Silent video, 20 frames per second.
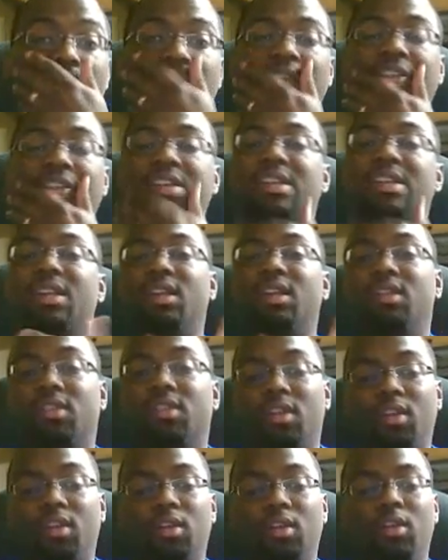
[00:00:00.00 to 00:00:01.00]
because he
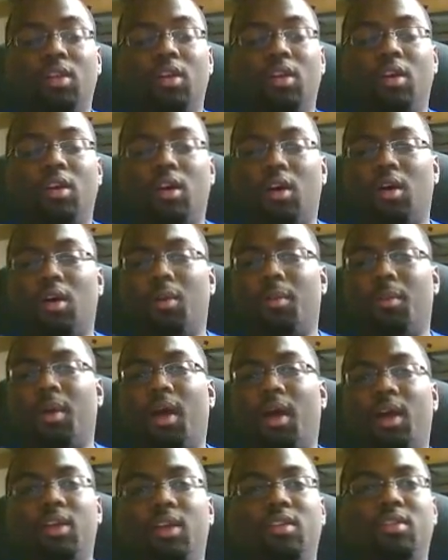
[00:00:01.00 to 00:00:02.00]
needs it.
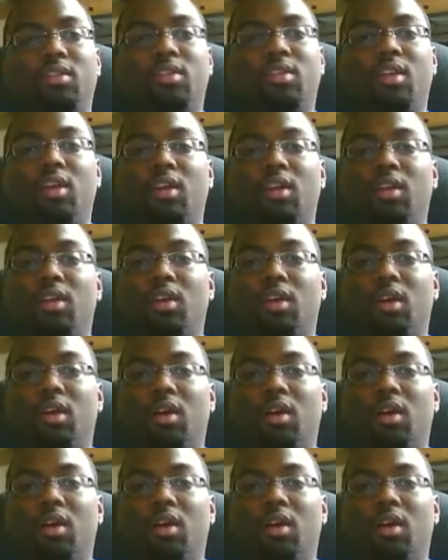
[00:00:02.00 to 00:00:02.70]
I say